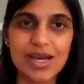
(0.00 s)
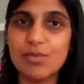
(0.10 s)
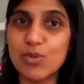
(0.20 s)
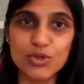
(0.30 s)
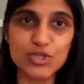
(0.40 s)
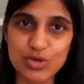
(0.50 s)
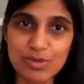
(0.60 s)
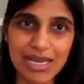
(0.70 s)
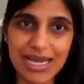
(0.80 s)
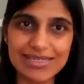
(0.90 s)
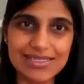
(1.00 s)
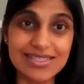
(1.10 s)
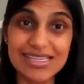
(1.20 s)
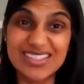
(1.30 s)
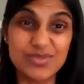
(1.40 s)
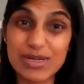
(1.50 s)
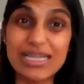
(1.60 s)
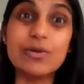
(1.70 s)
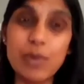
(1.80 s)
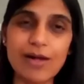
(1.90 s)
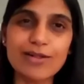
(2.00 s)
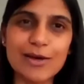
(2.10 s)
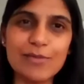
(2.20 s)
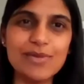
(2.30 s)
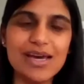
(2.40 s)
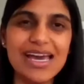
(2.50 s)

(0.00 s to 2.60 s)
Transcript: more streamlined is really welcome.